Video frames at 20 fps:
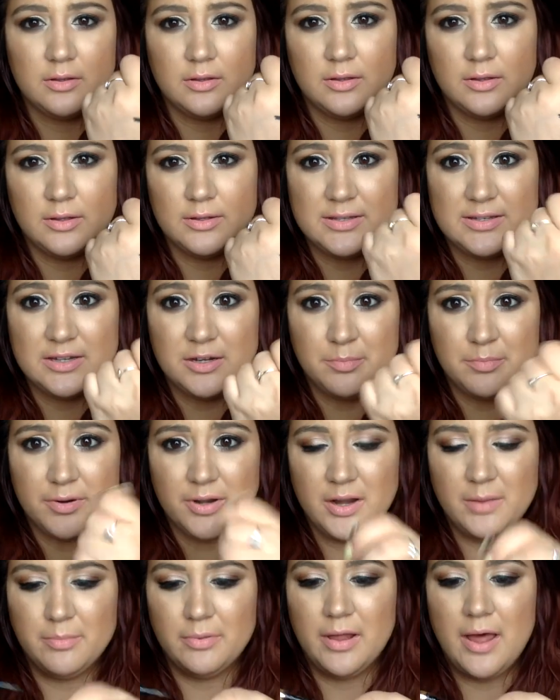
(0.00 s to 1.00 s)
it's still
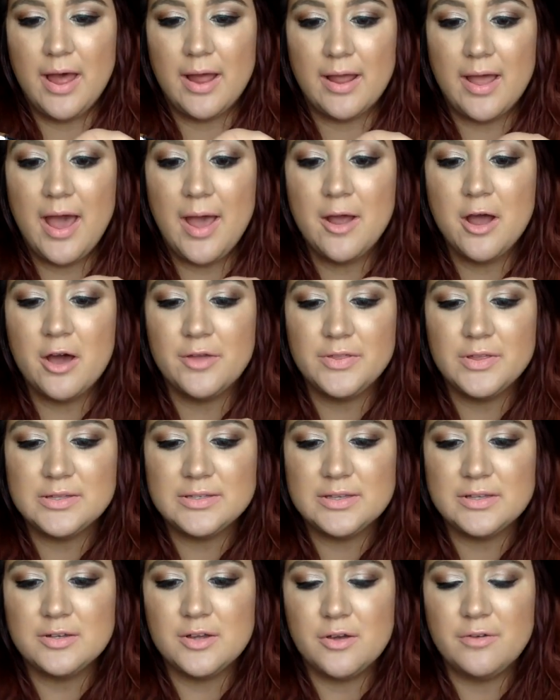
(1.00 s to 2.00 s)
pretty black. I got this
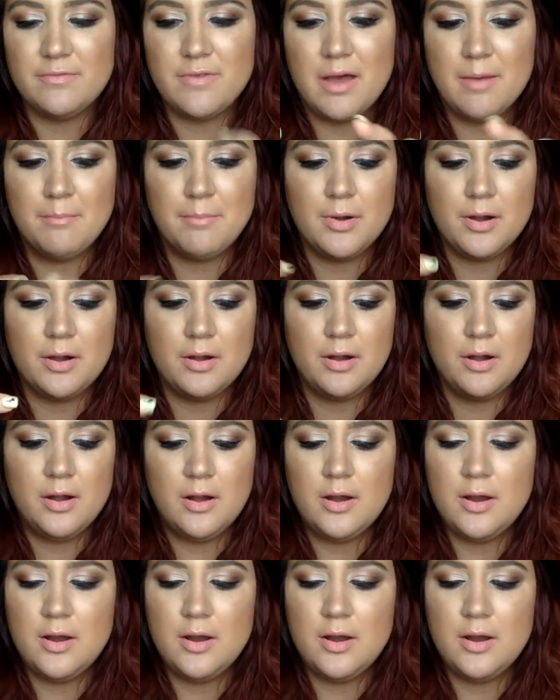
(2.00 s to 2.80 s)
in November.